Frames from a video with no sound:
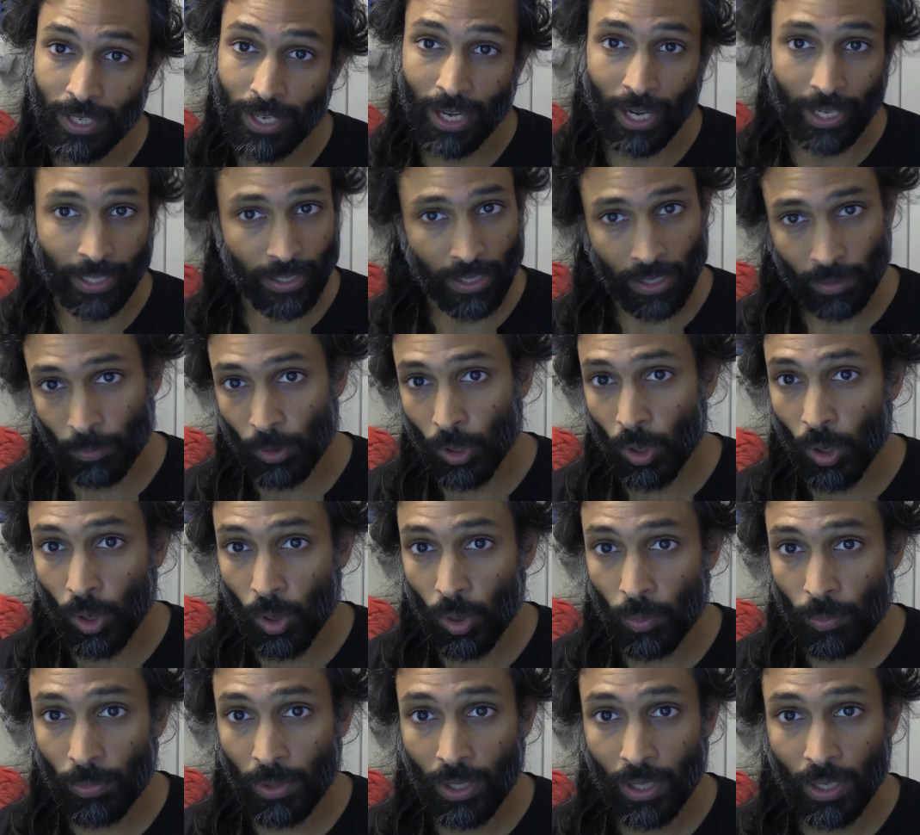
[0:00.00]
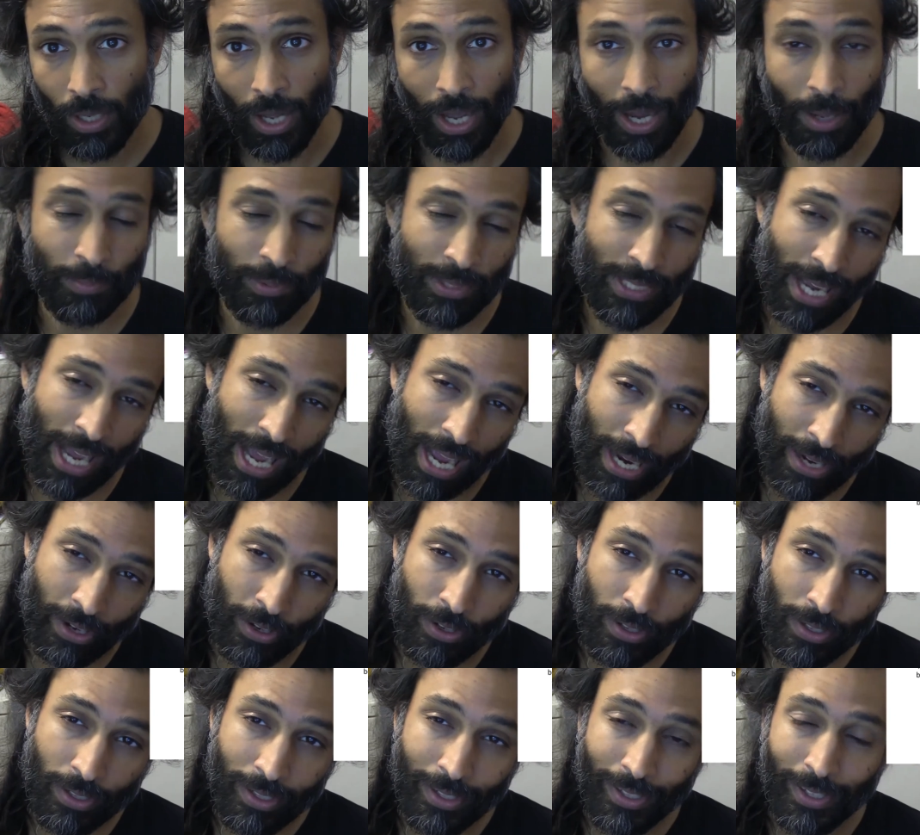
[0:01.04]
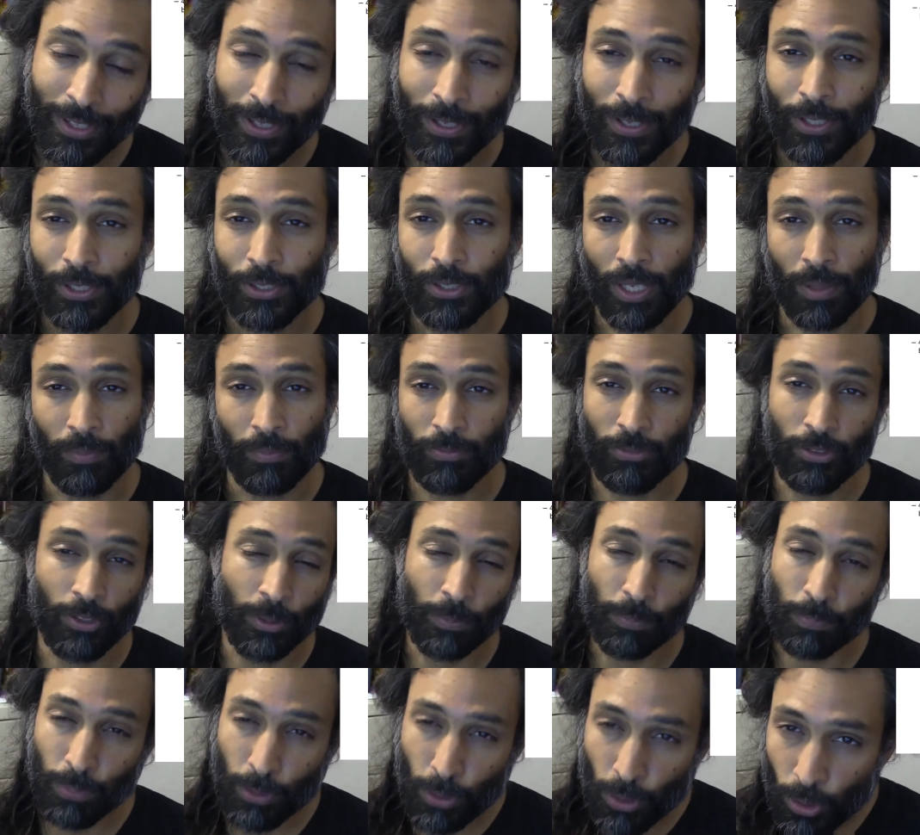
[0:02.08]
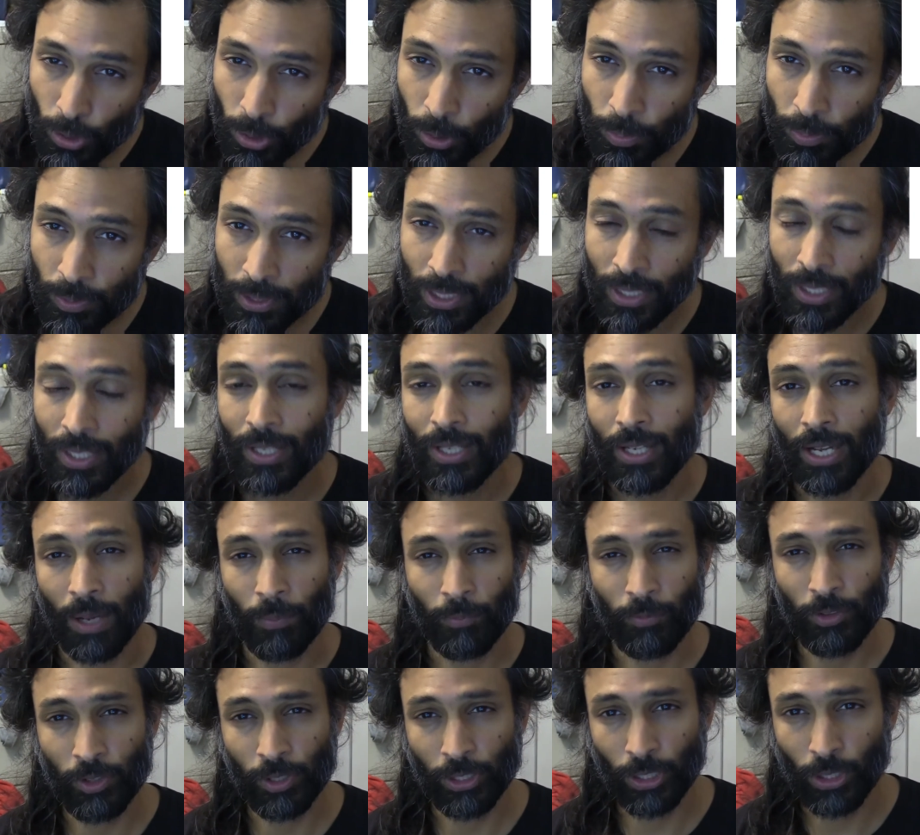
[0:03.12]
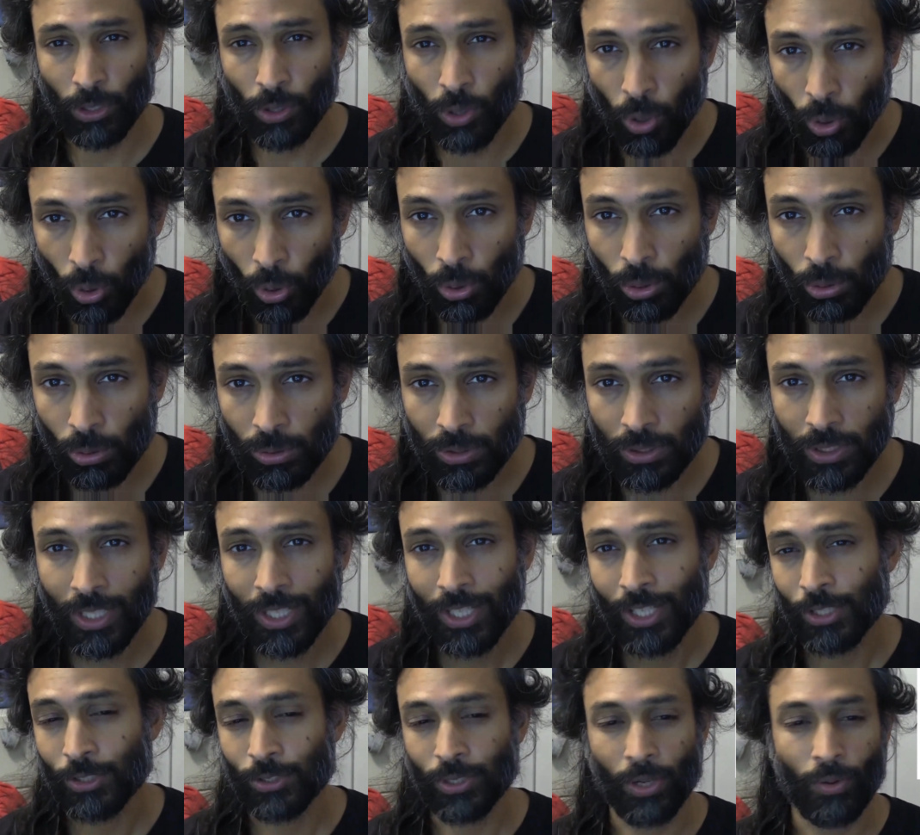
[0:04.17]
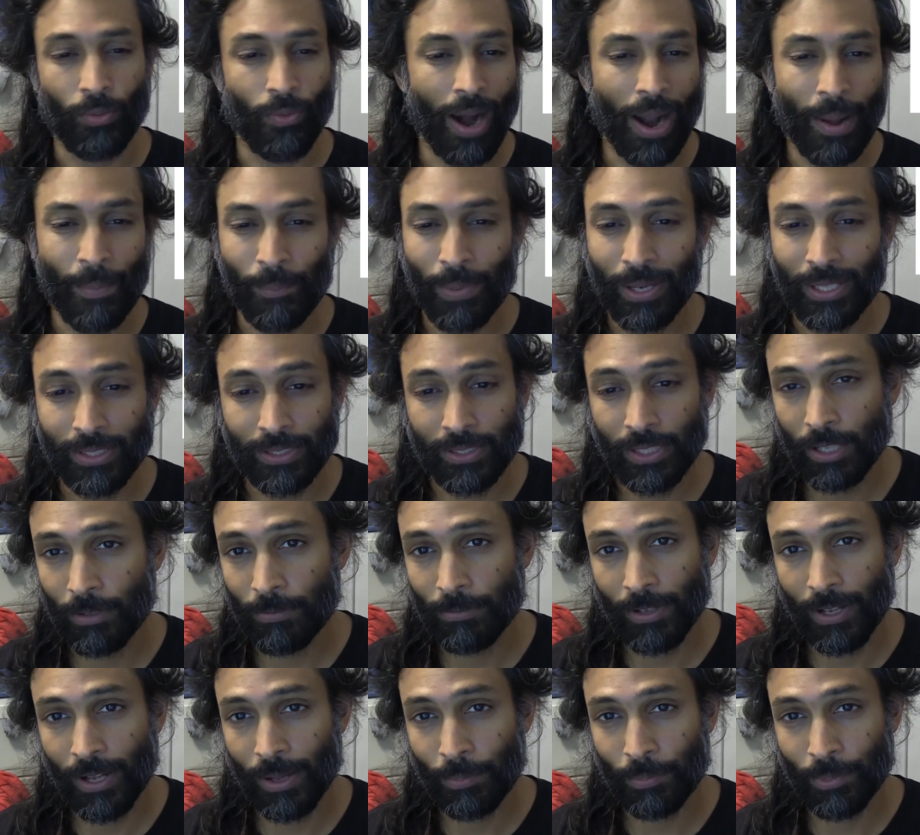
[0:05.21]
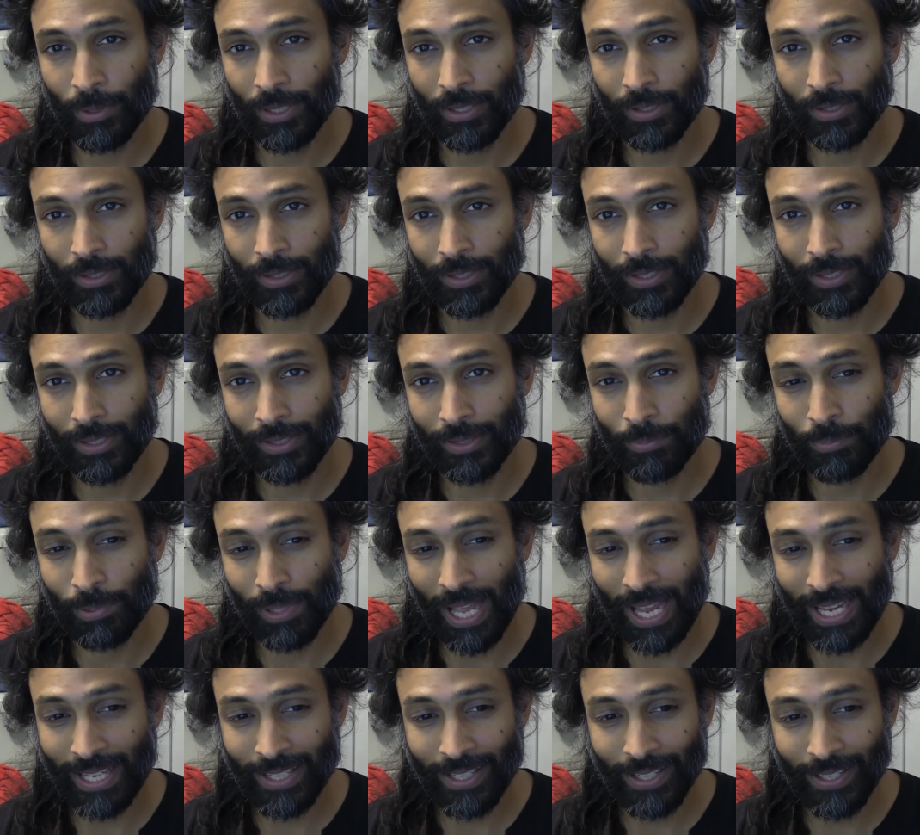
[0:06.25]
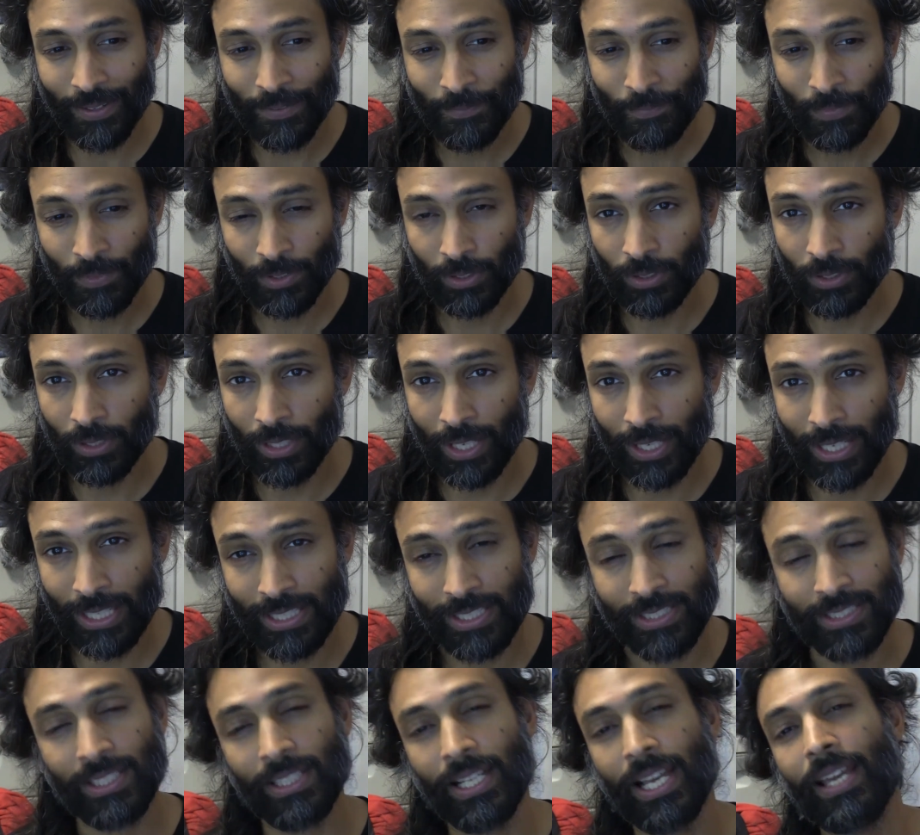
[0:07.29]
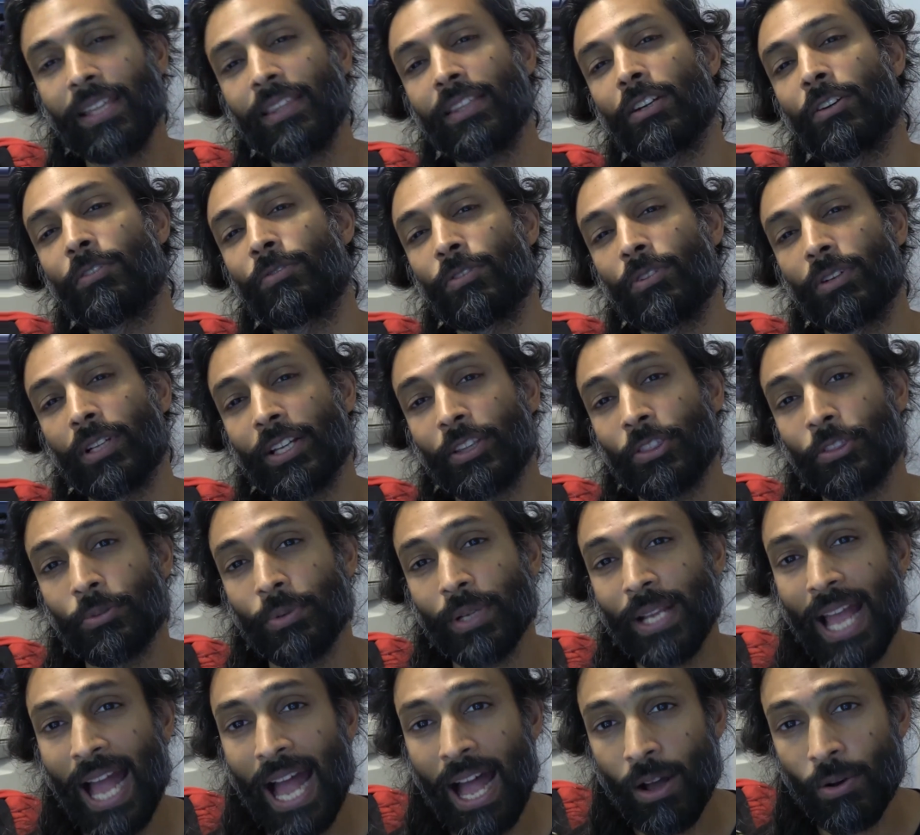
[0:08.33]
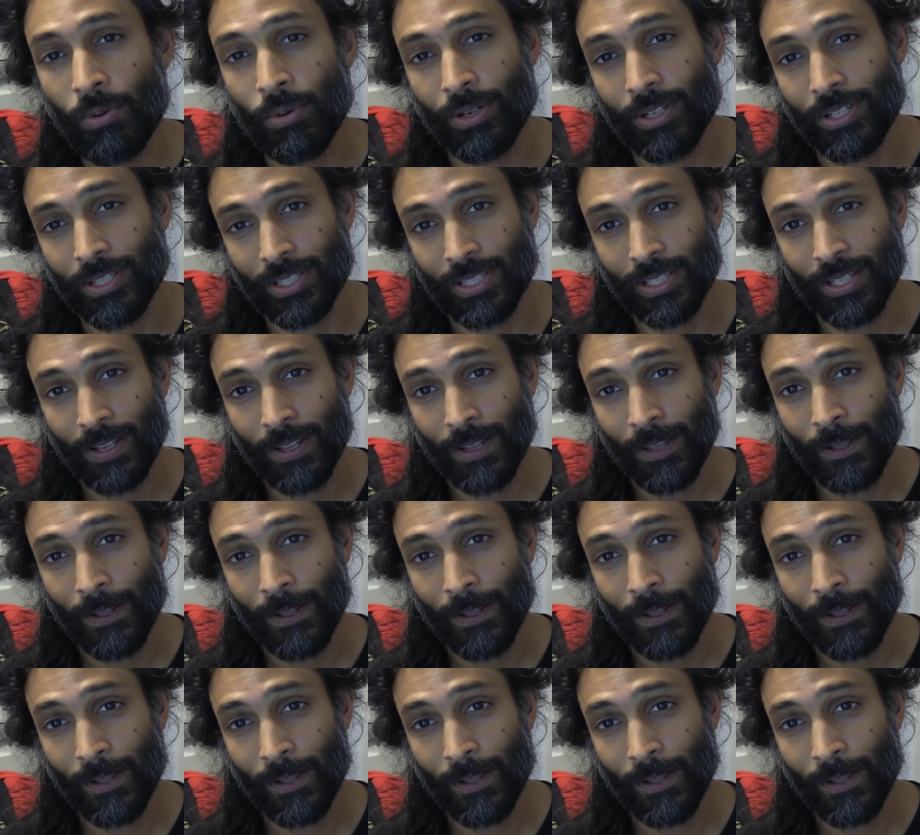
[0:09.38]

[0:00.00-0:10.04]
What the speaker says: I come home, I'm tired, so I'm feeling pooped, I'm feeling cold, so I wrap myself up in a blanket, and I just lay there for like 3 hours.